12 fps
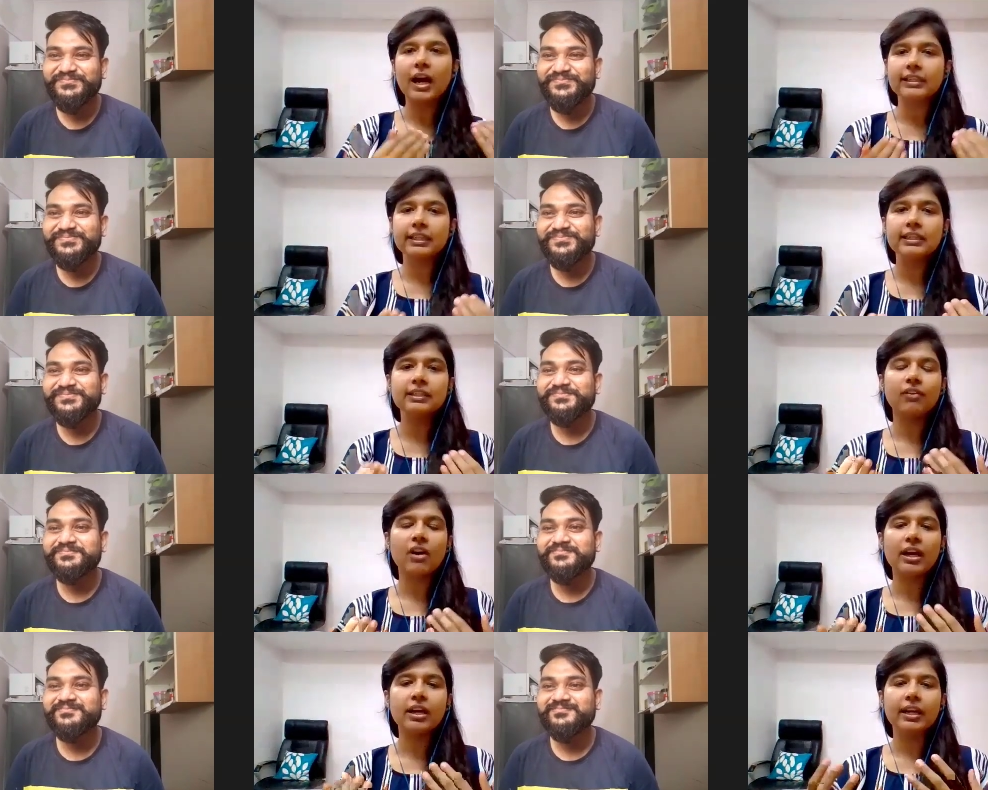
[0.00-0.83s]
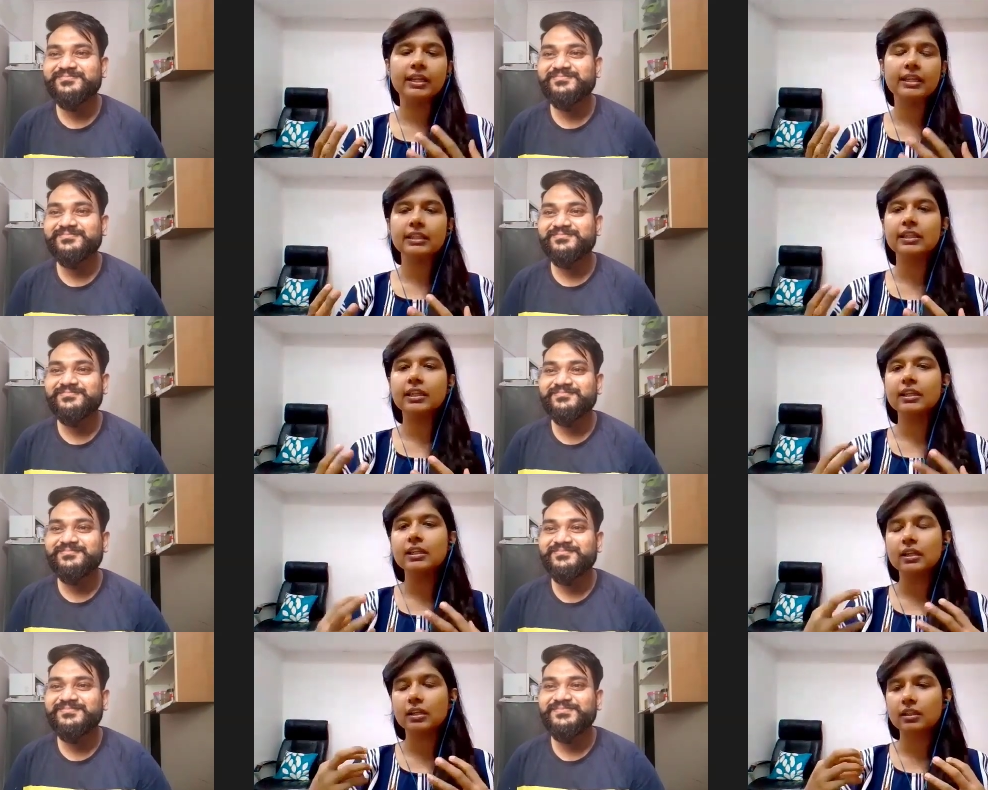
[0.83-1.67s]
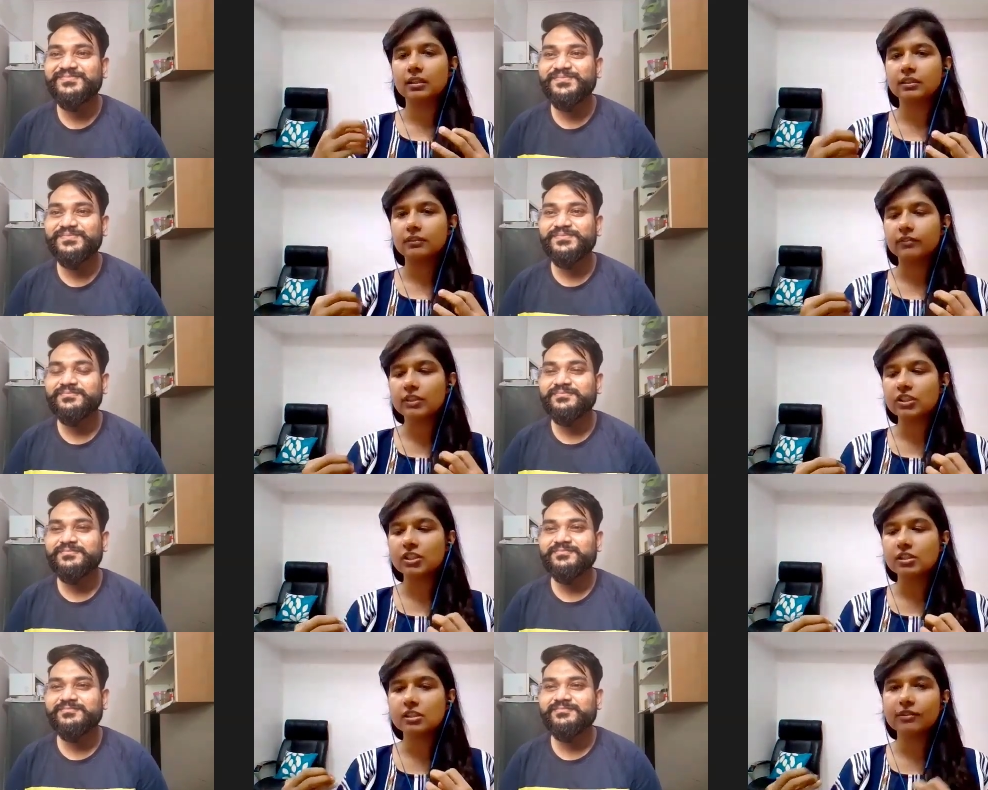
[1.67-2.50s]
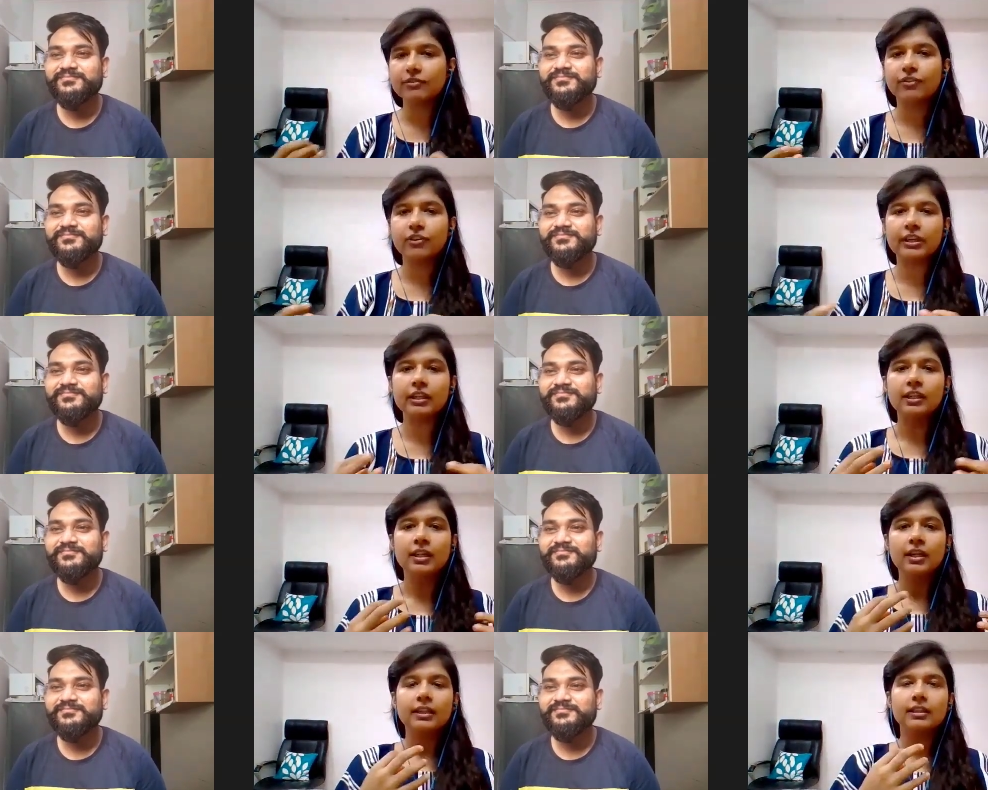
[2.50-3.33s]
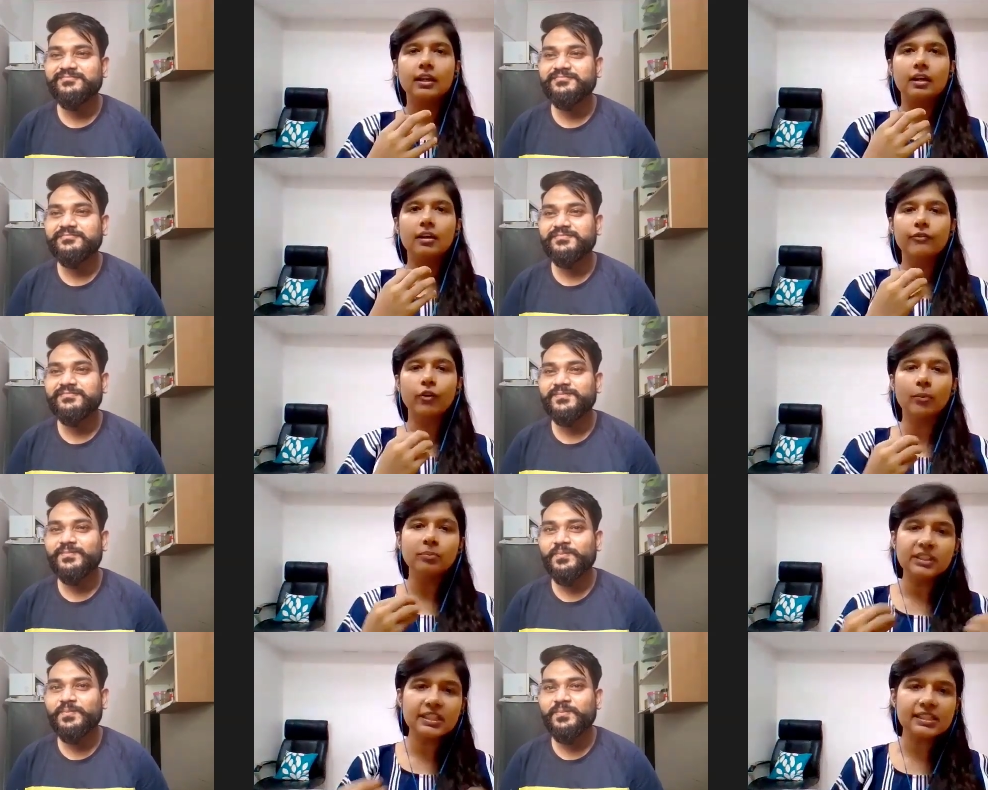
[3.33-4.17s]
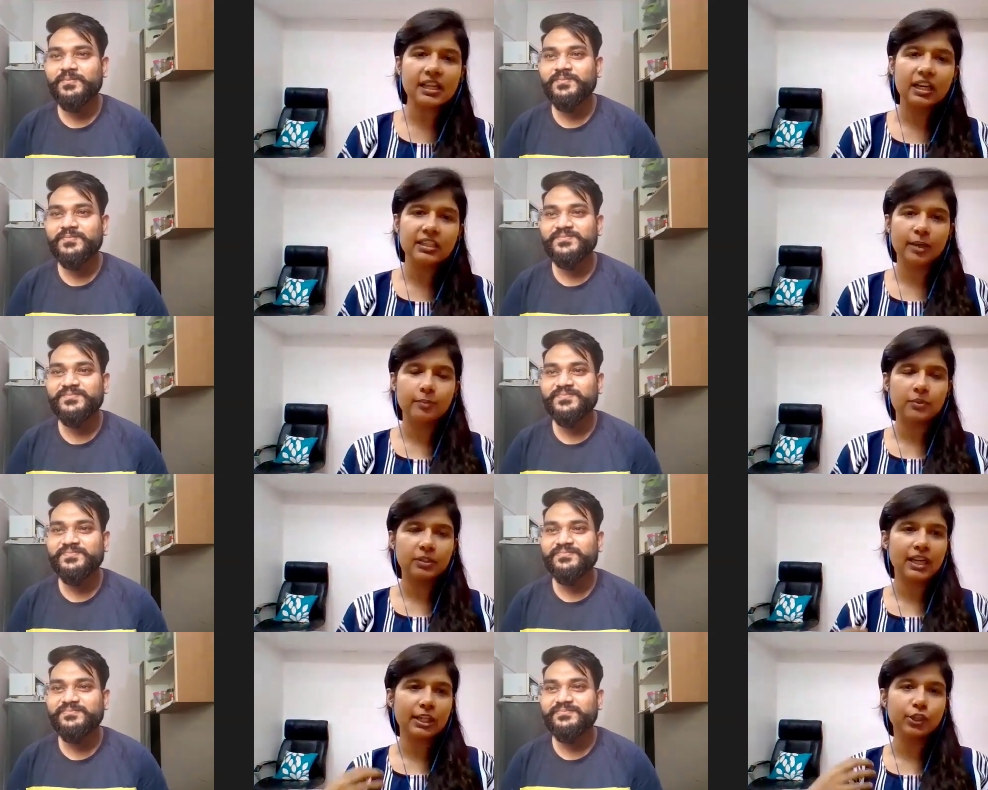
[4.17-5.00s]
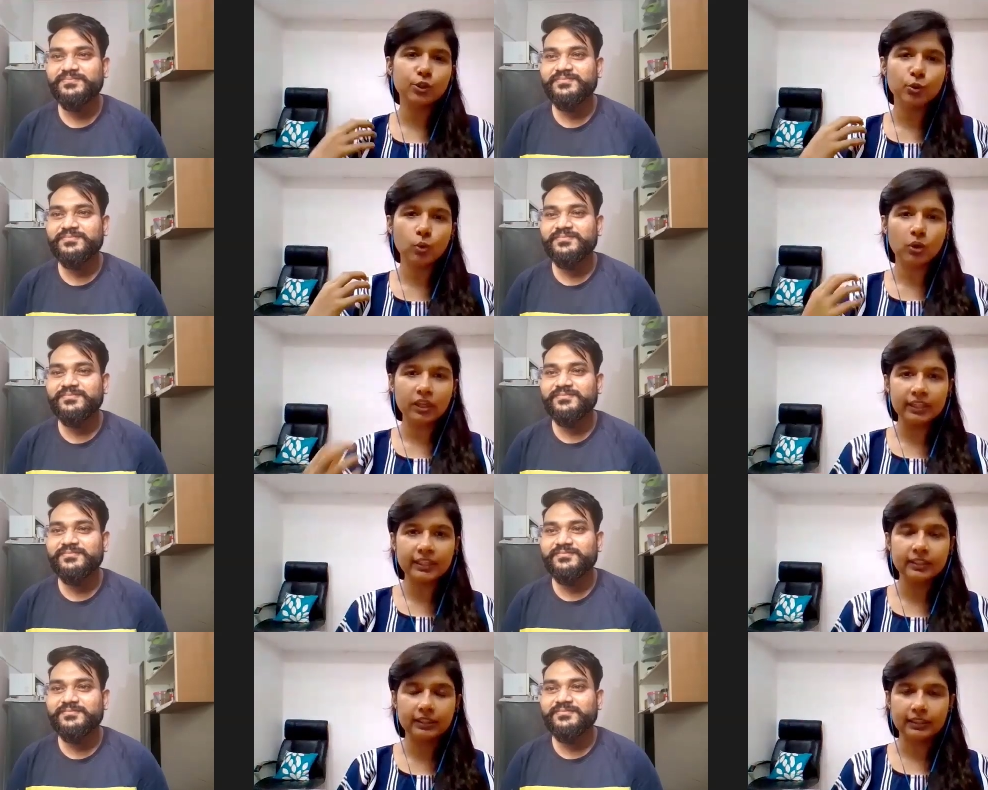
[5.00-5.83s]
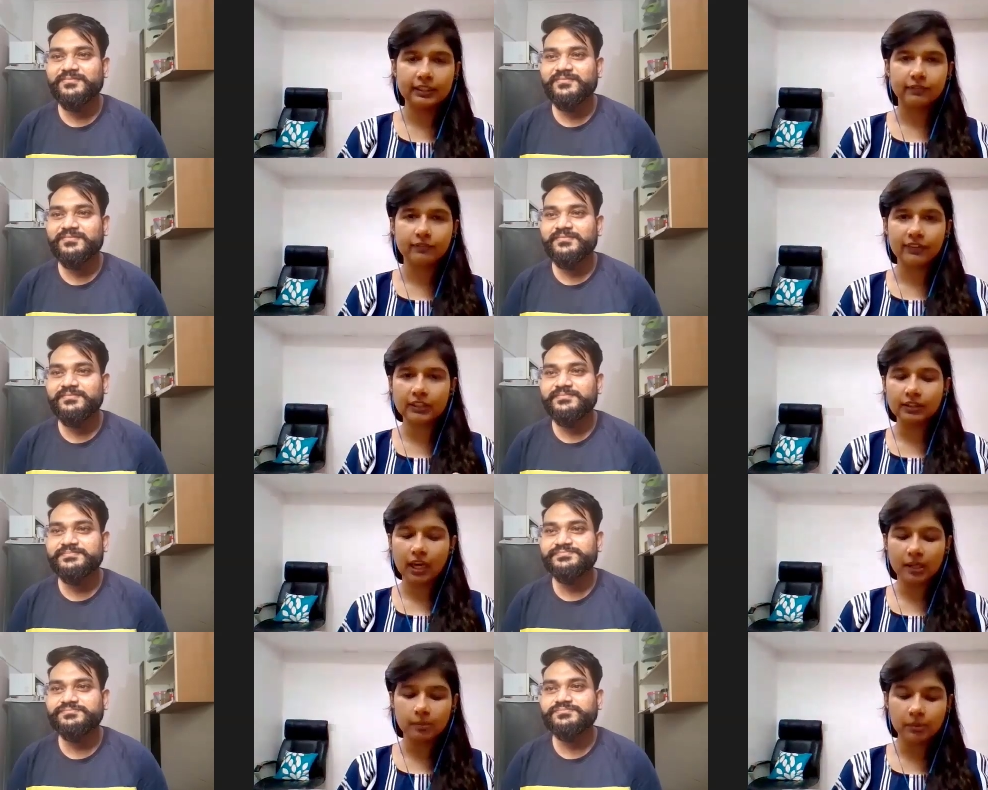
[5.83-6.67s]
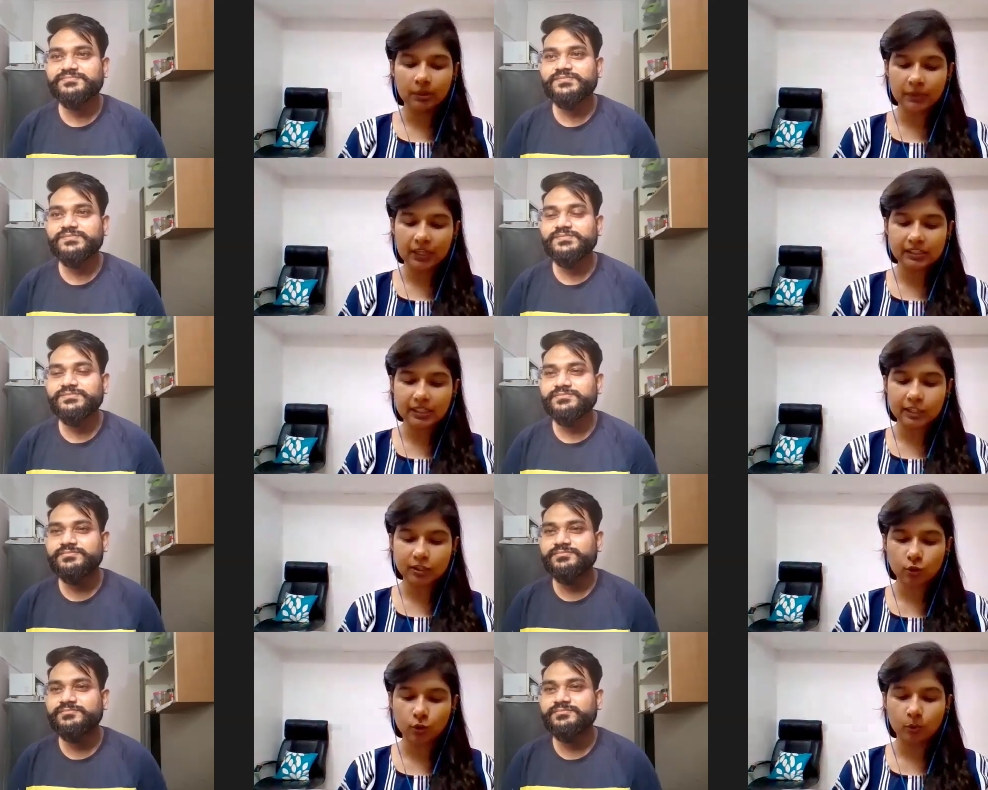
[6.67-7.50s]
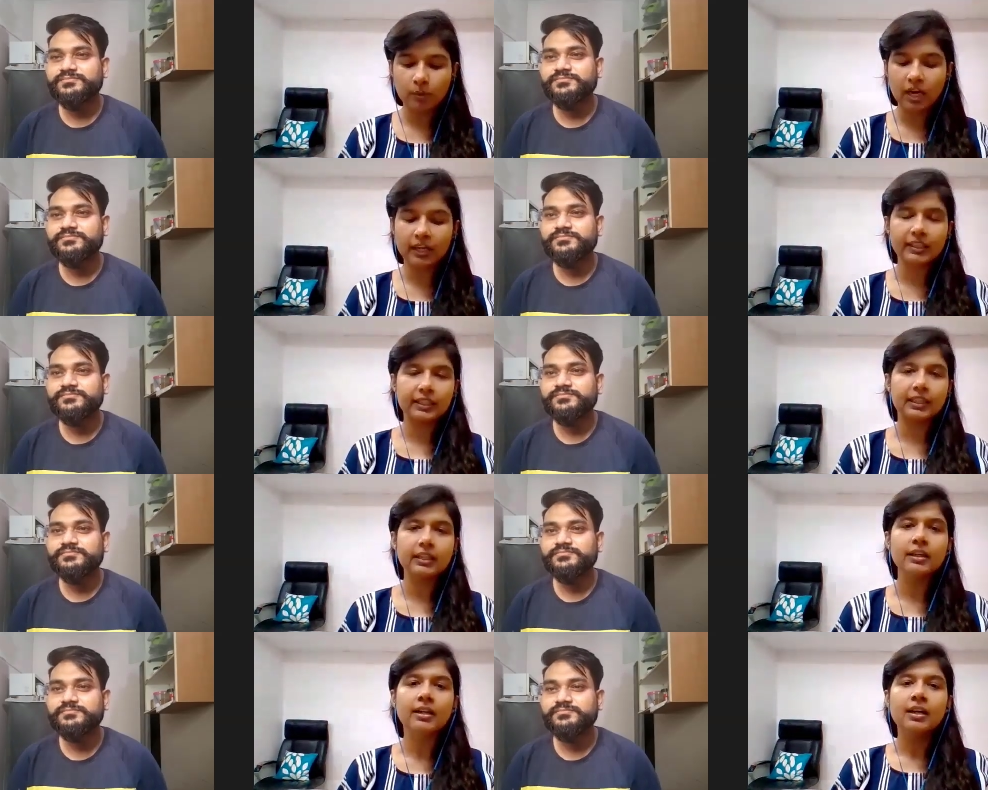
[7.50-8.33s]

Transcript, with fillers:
Speaker 1: identify anything uh, which is different uh, from this attempt that you cleared with I B P S S O marketing,